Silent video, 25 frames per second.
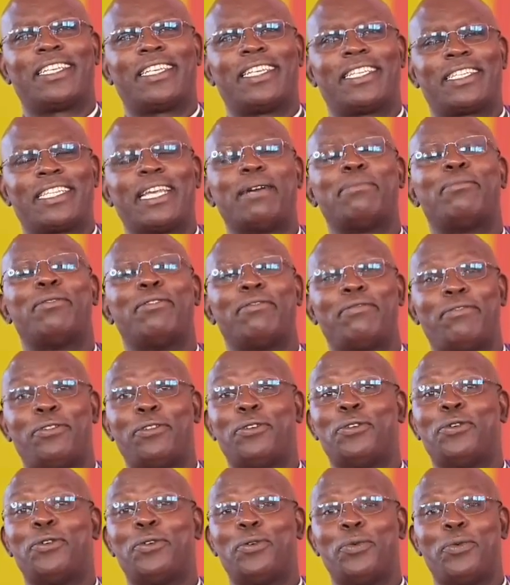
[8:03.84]
Some of
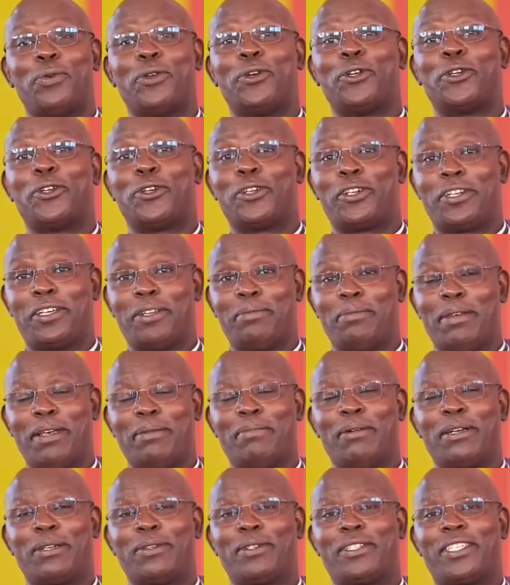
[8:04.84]
you will not
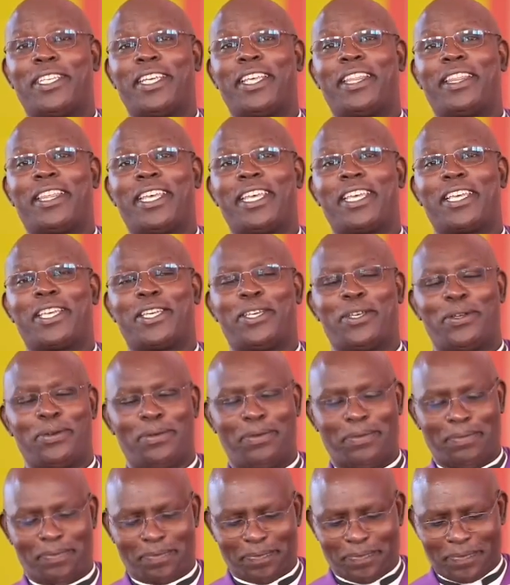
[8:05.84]
remember to say thank you.
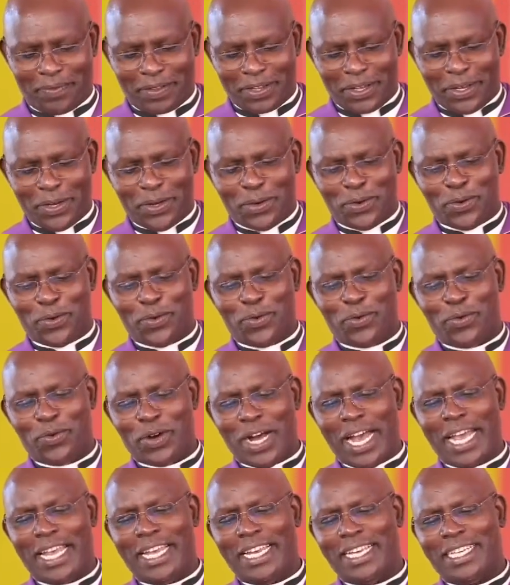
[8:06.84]

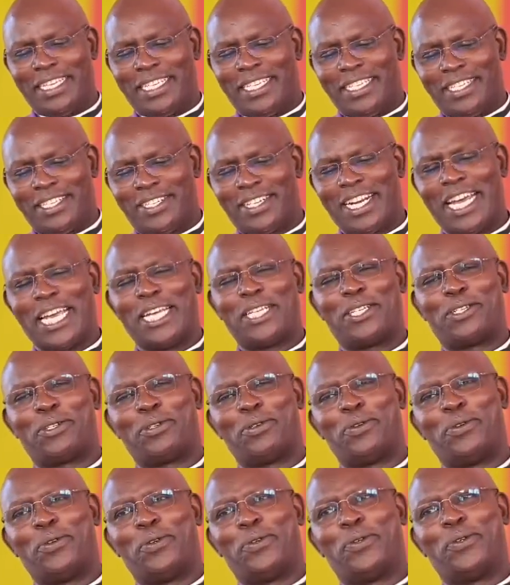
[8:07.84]
I try
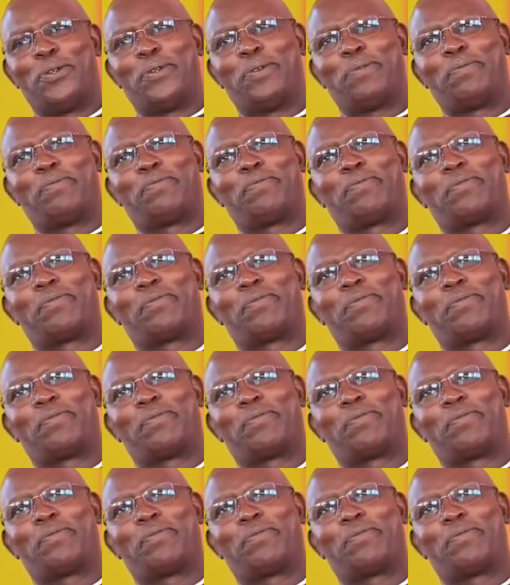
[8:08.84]
to